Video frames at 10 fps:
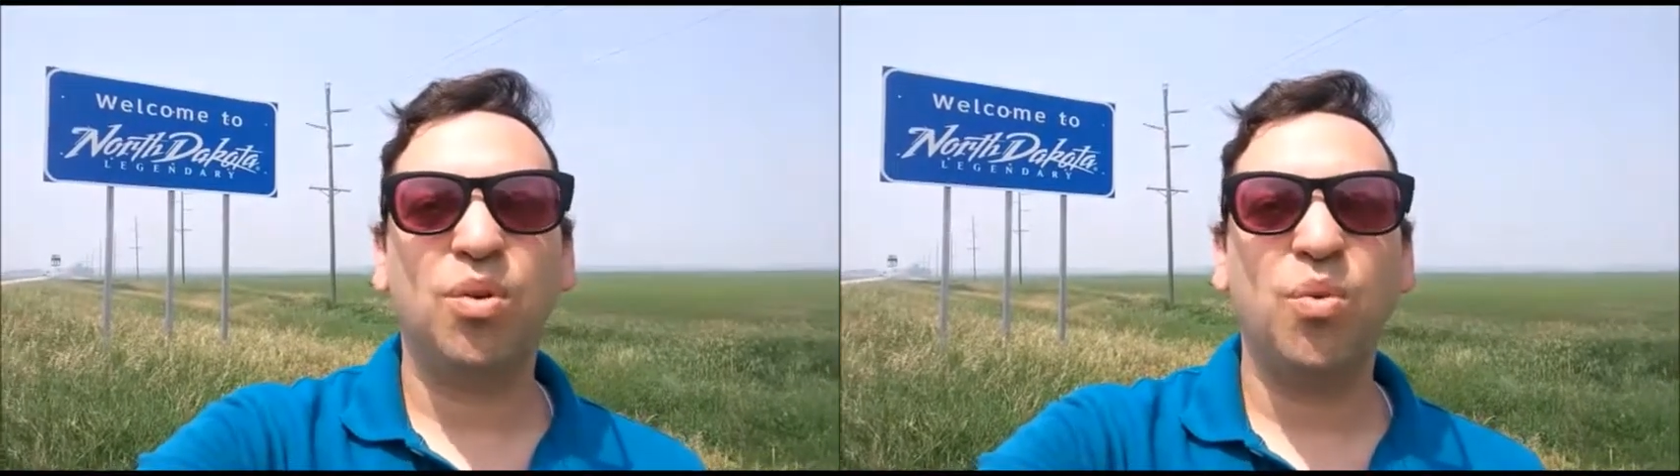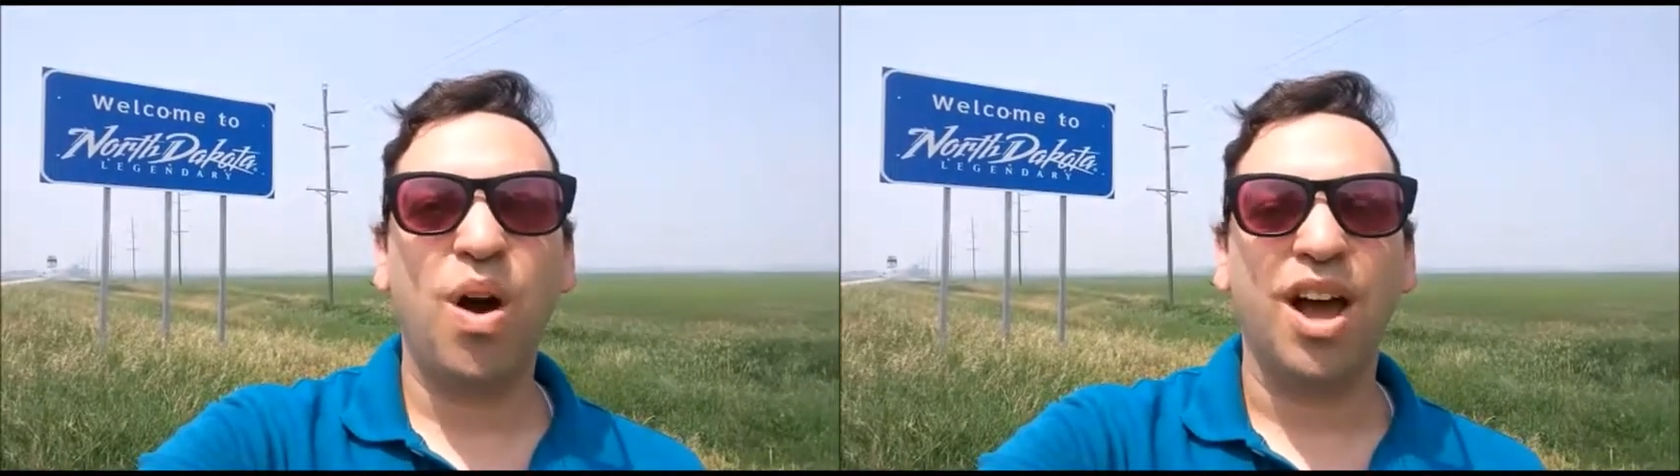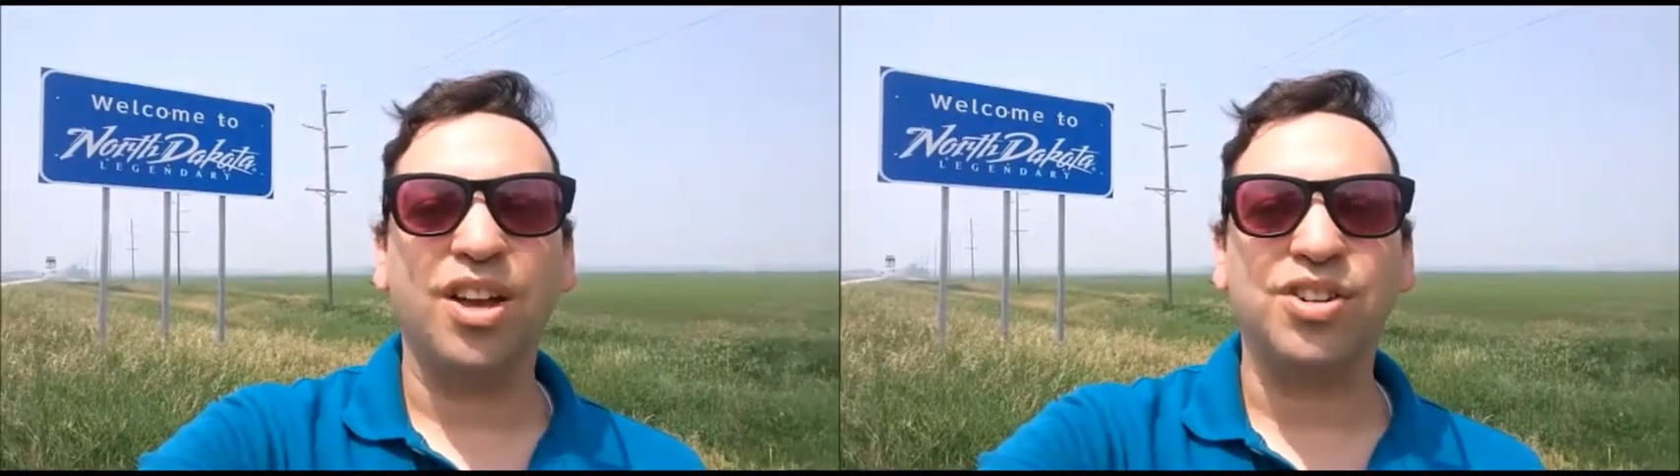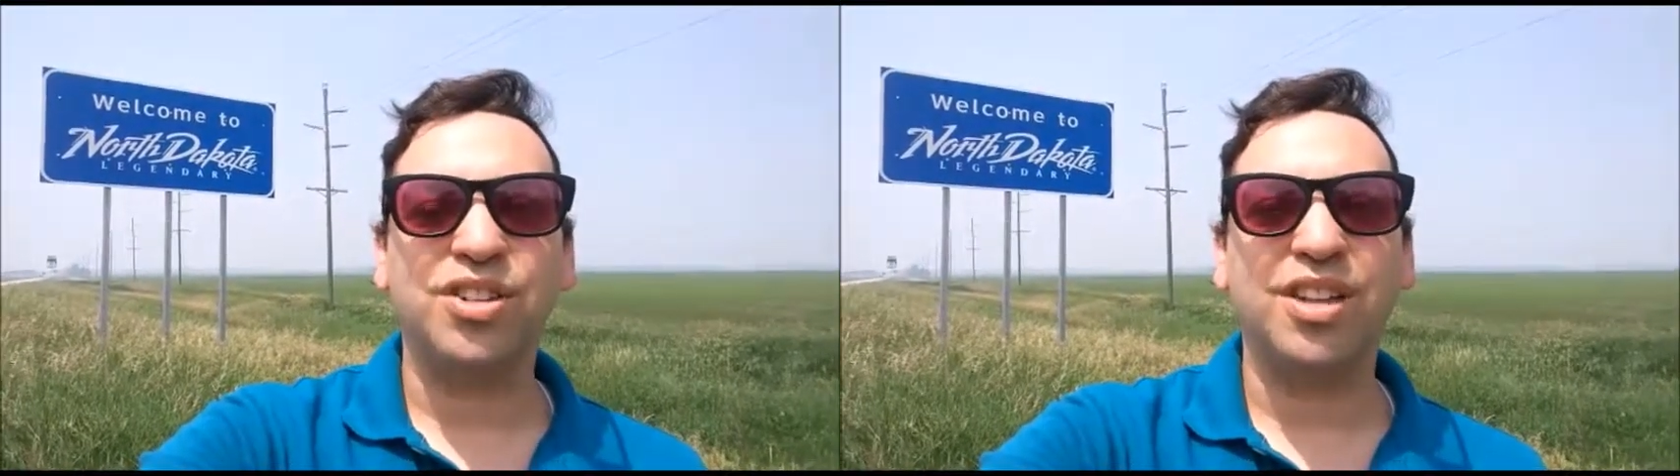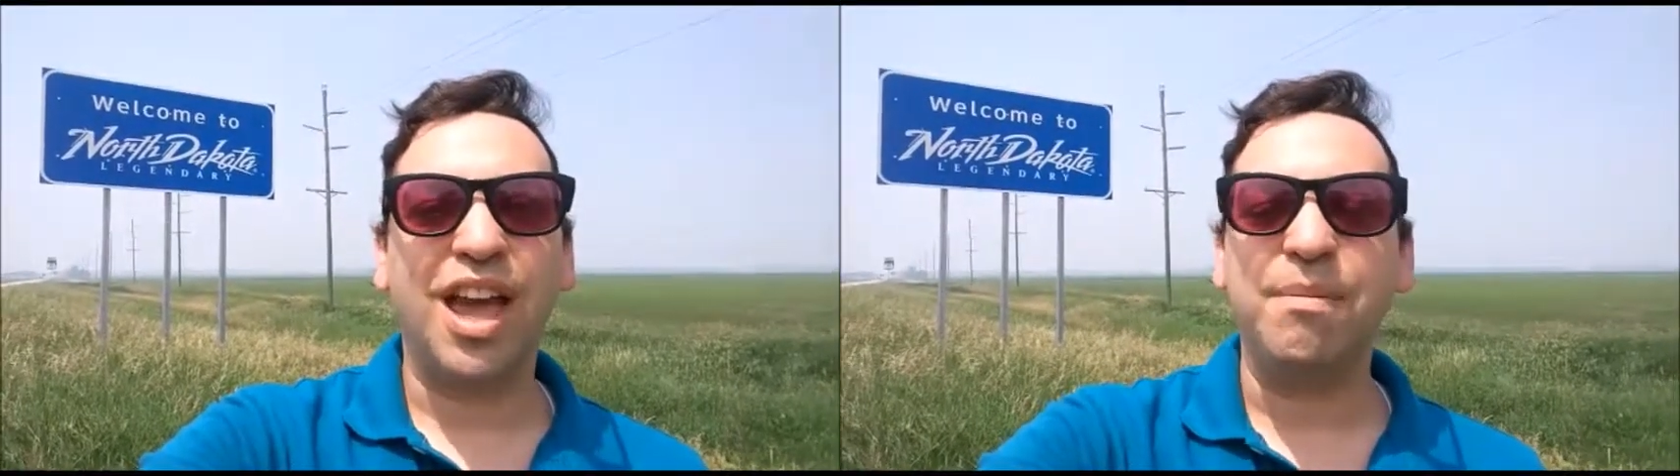are
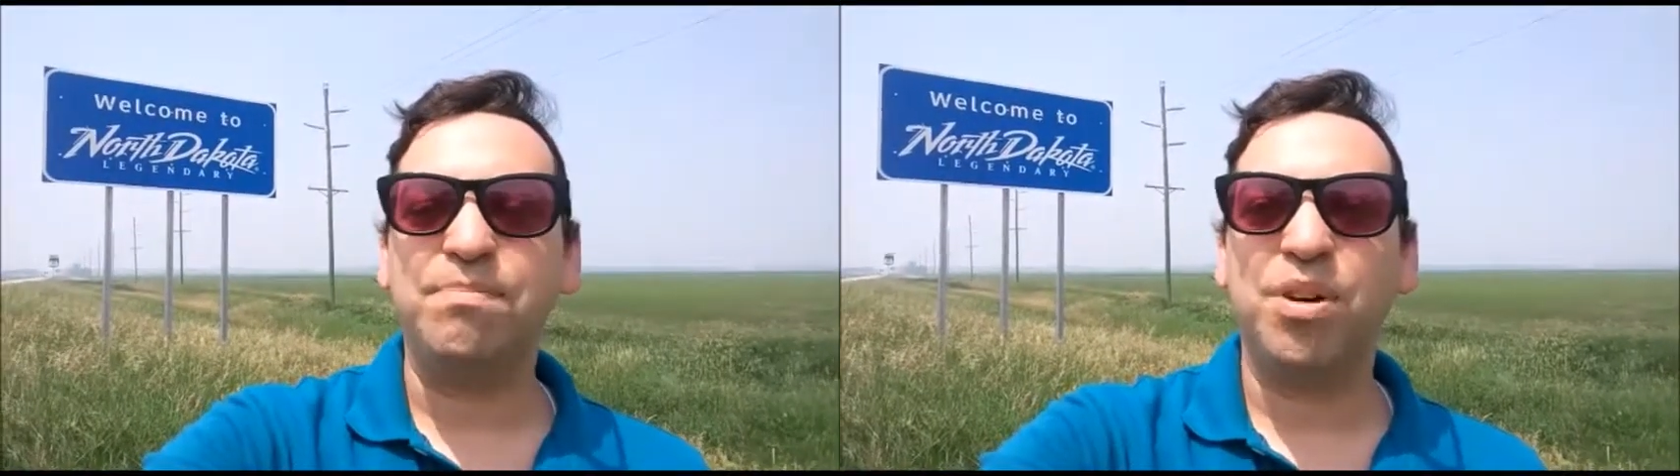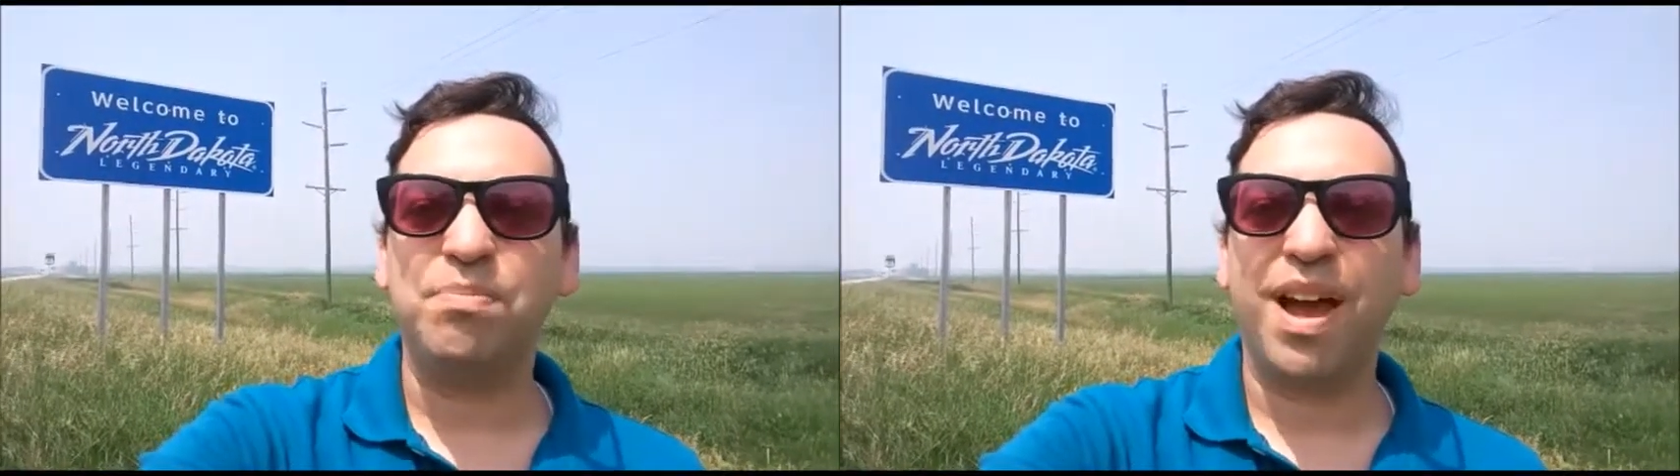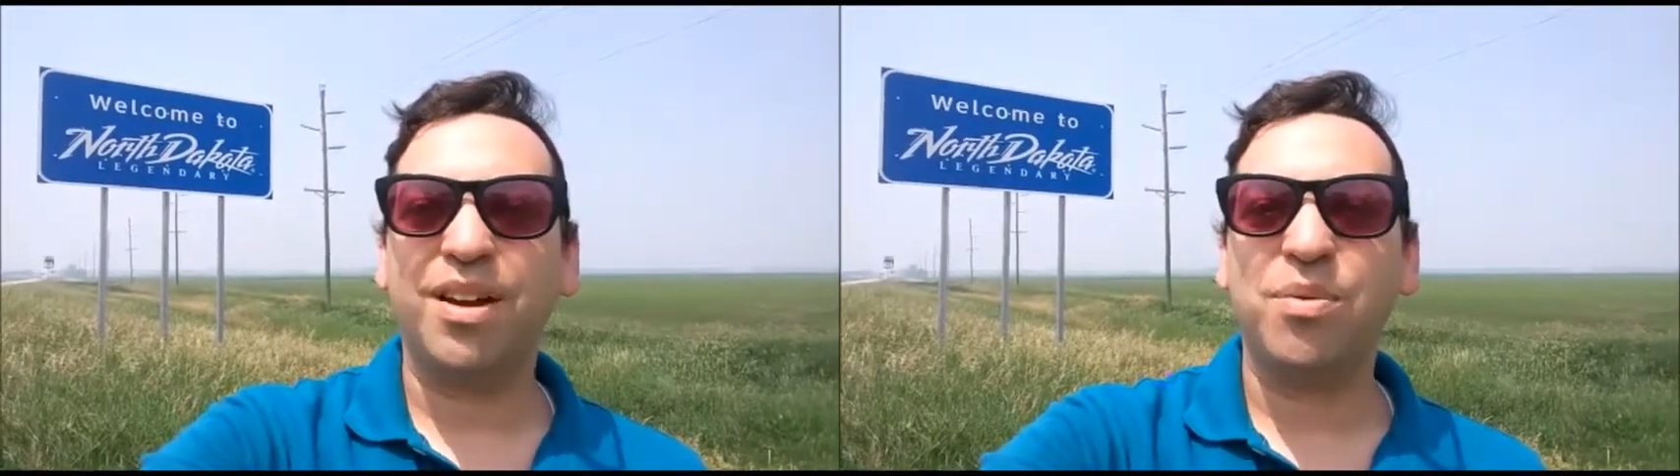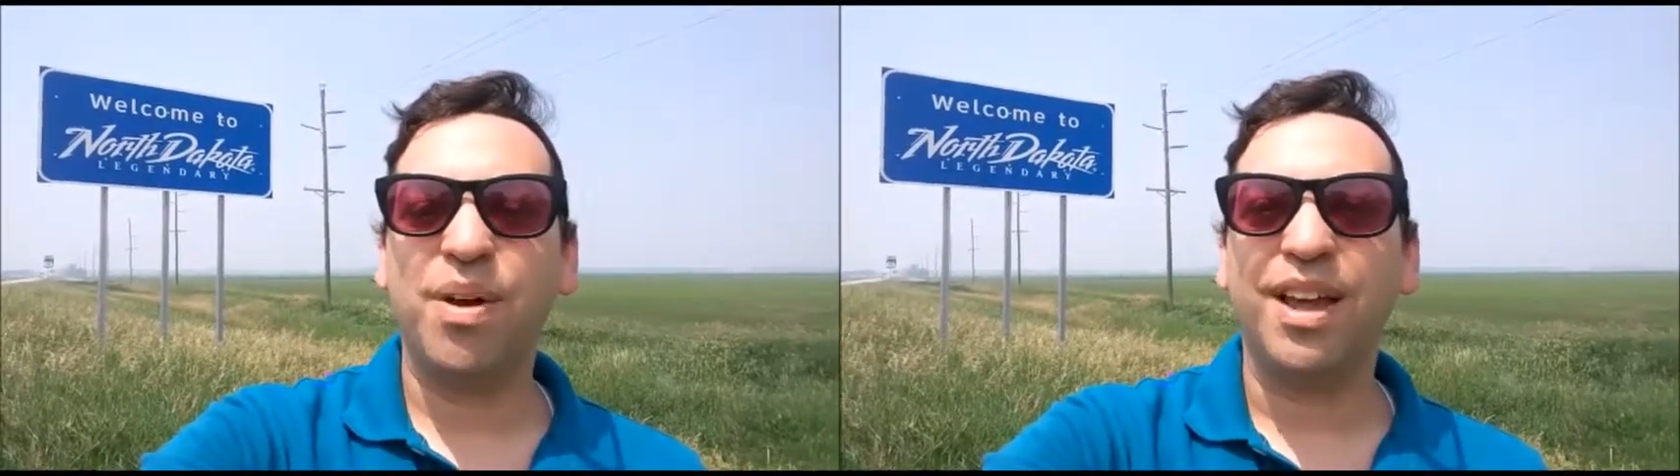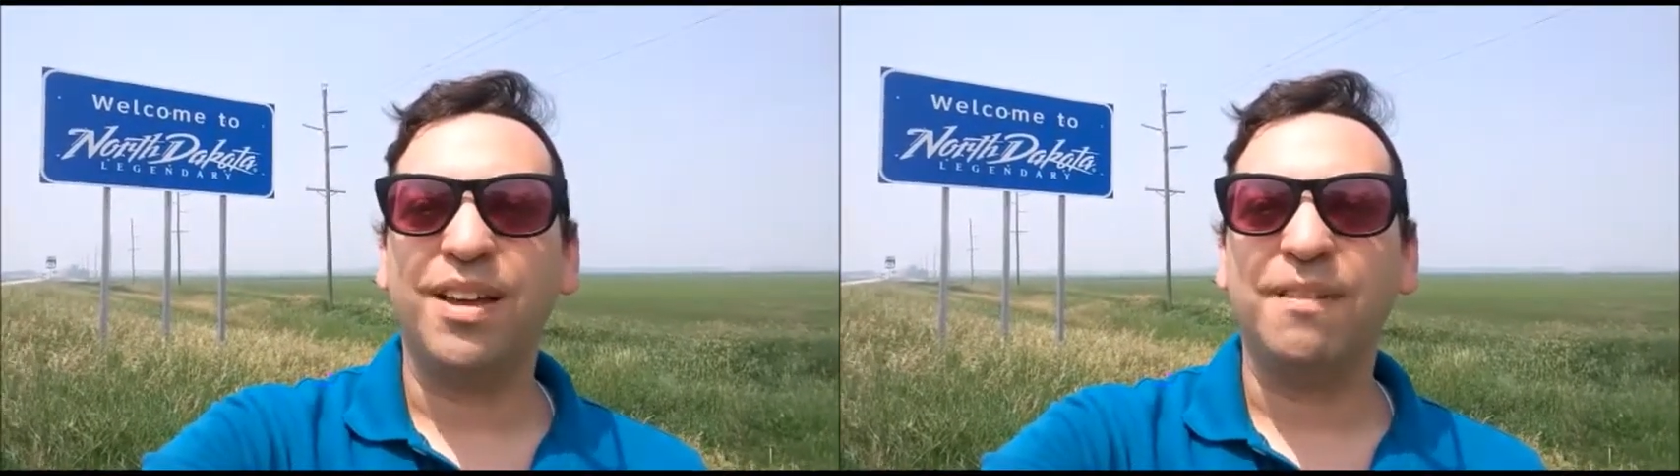washed and put back
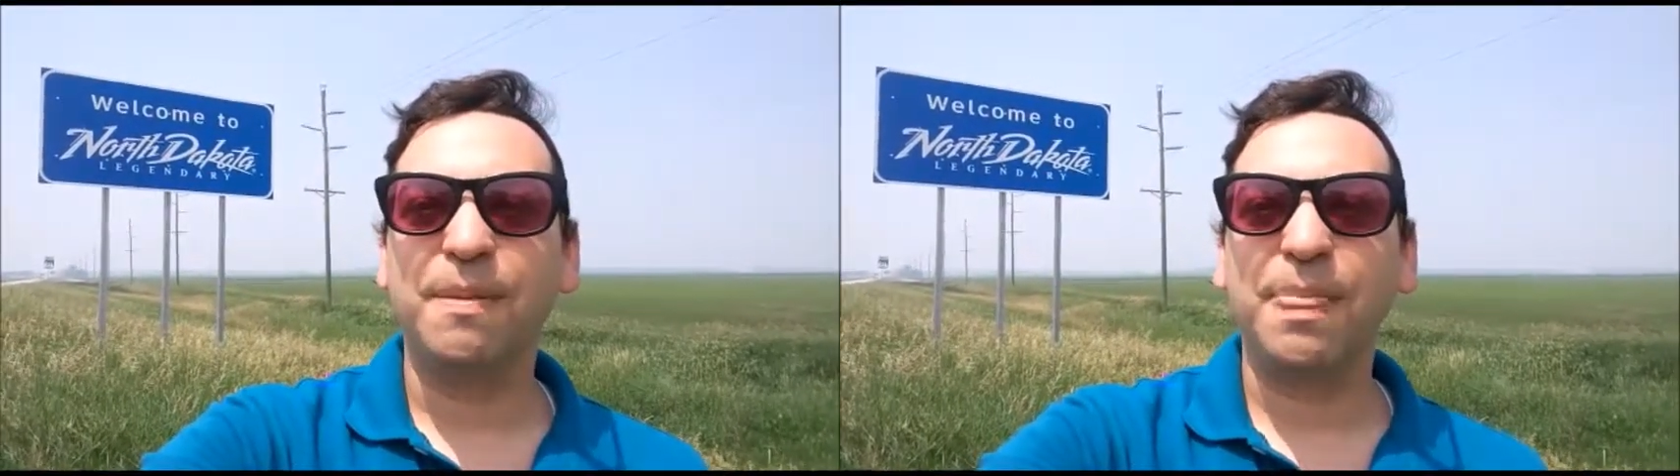away.